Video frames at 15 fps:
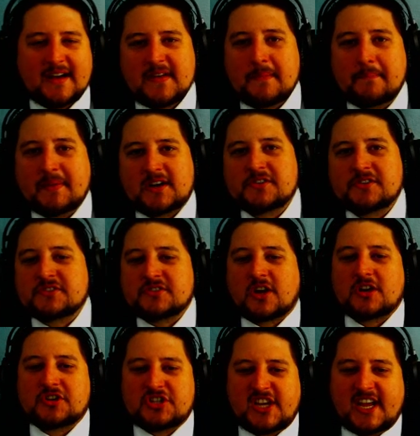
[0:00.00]
a better
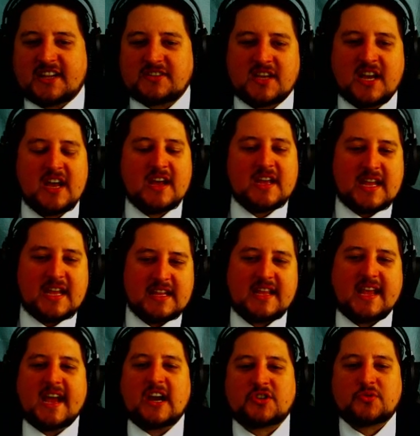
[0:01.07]
start chance in
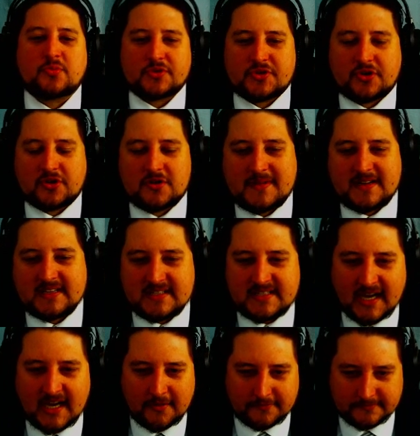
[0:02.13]
the actual tournament
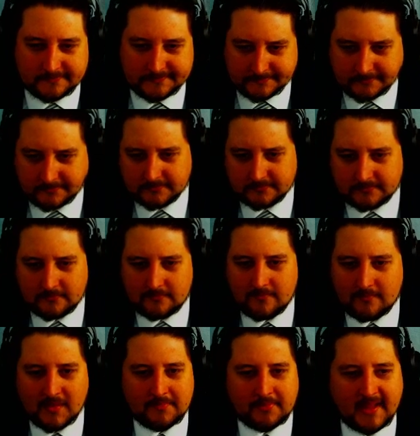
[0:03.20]
itself
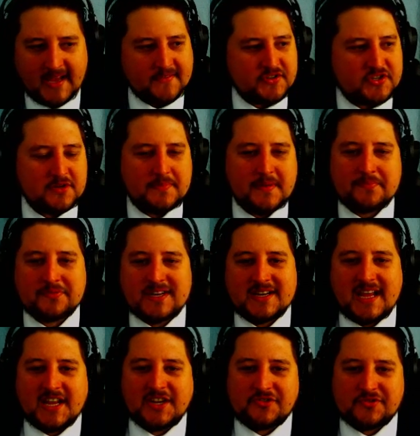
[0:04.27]
playoffs should be pretty
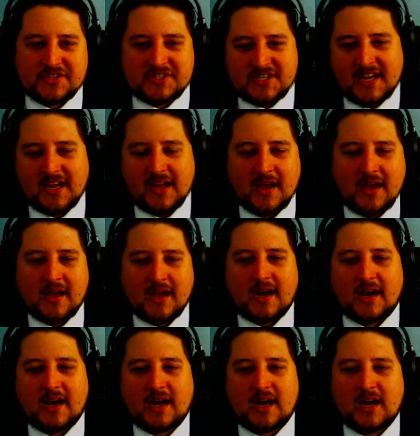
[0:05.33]
interesting.
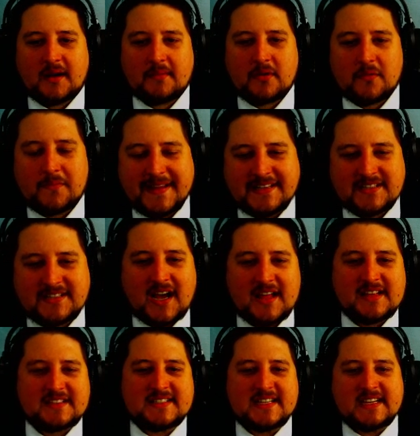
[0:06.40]
Um, we saw
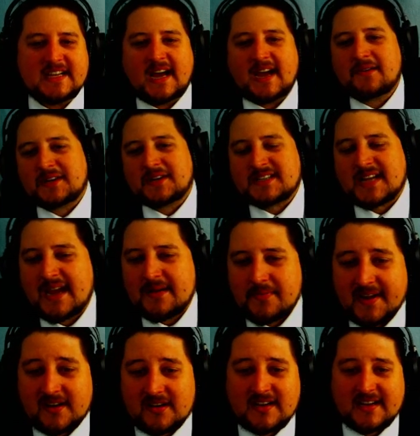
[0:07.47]
that C9 won a
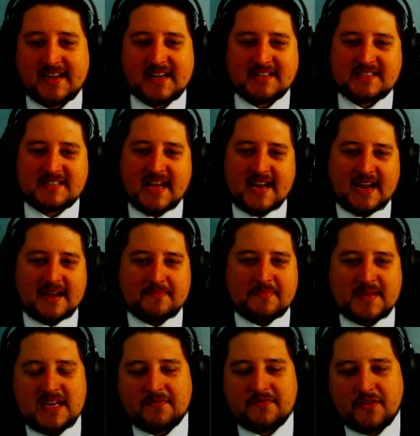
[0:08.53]
tiebreaker against
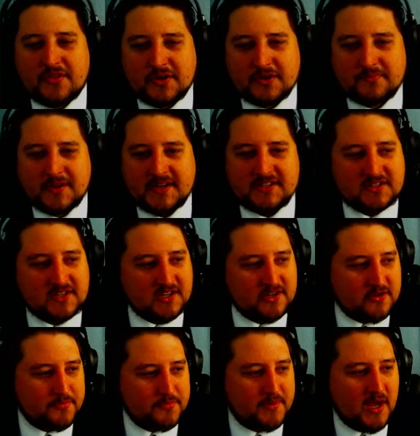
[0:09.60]
NIP for third place in their
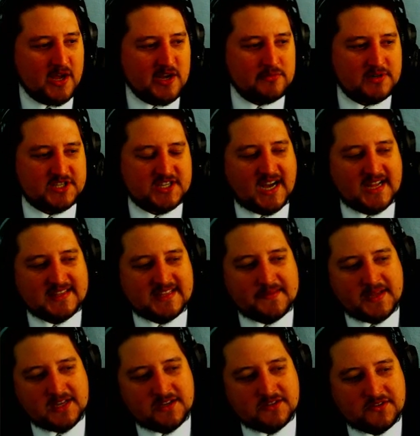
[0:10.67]
group, which got
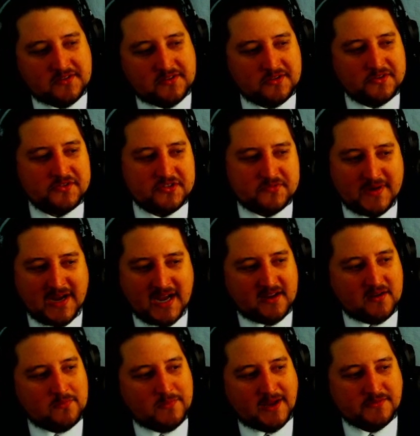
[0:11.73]
them into the losers
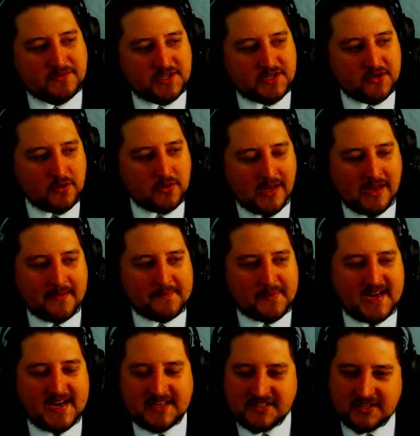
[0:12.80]
bracket round two.
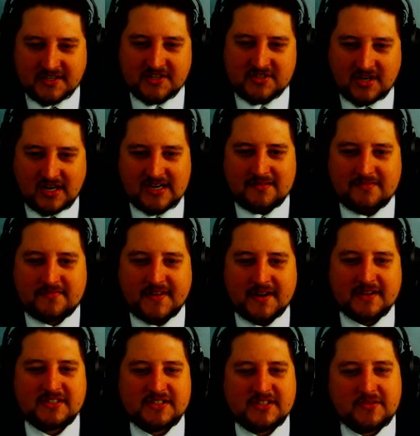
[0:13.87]
But it's going to start up
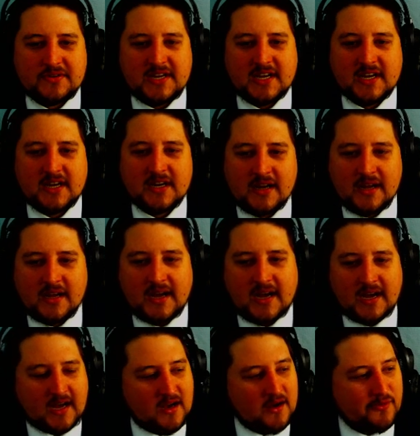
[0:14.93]
very soon here
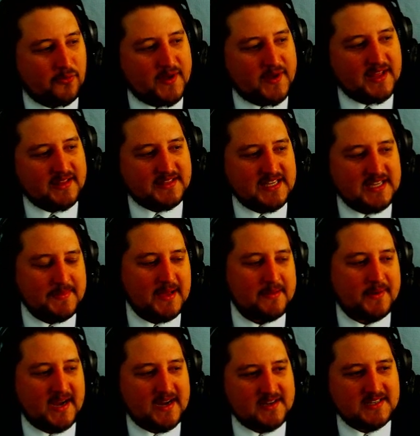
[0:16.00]
uh, with Team
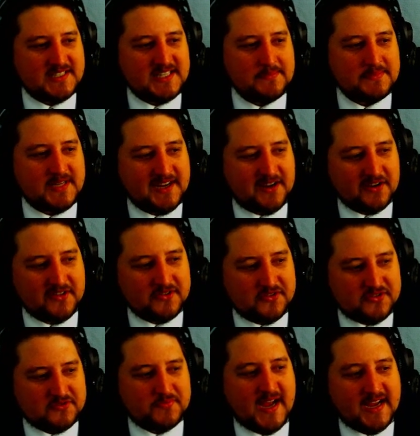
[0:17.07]
Empire and Team Tinker in the
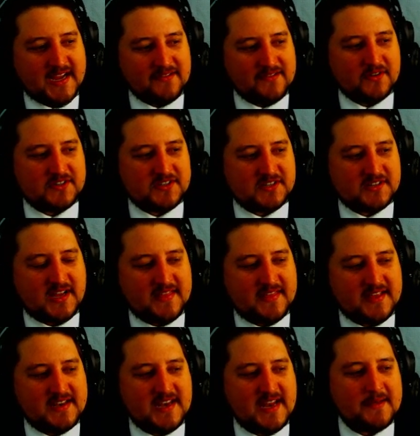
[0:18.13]
losers bracket versus, and
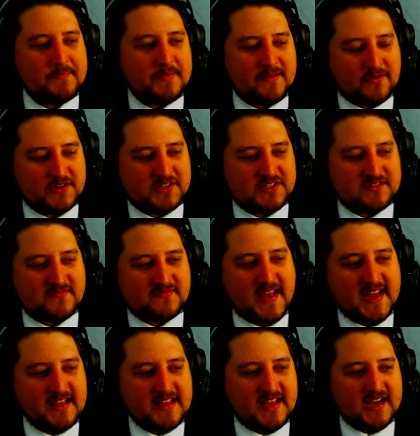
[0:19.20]
then Nip versus
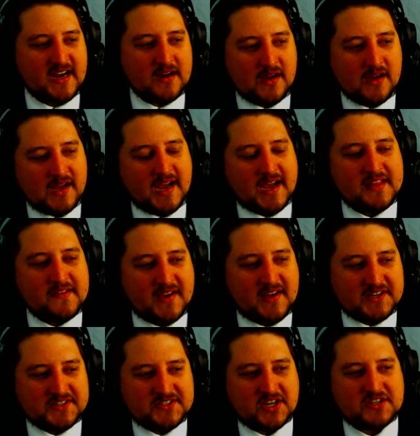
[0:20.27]
Vega there, and they've got
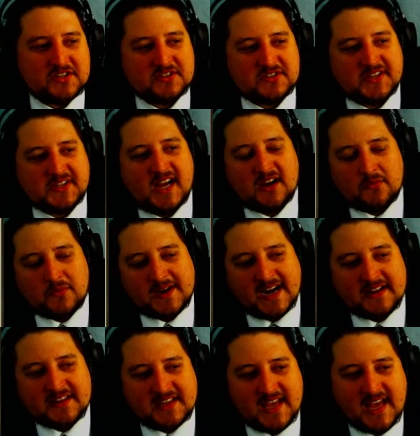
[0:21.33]
to start the slog right
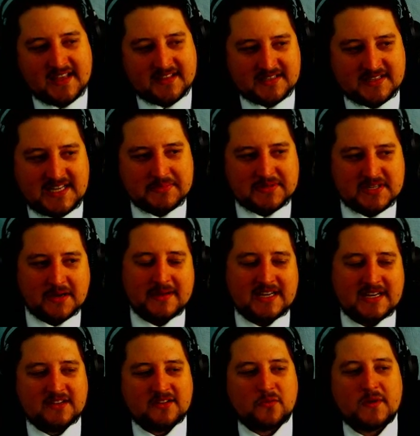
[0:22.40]
out of the gate. The teams coming
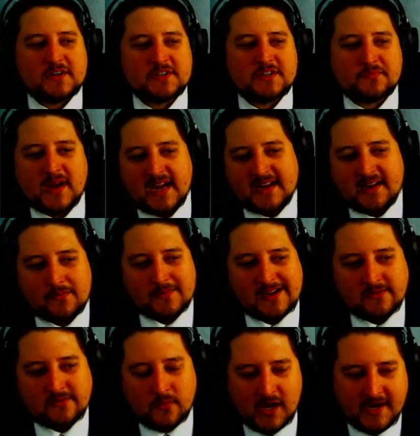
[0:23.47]
into the winners bracket
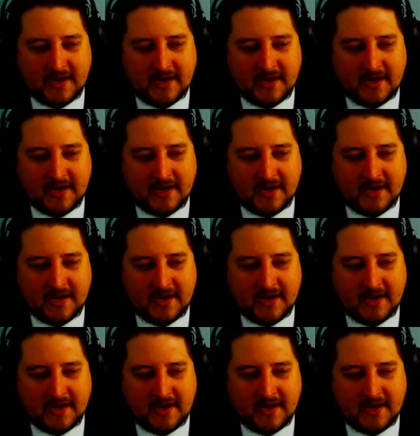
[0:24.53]
round one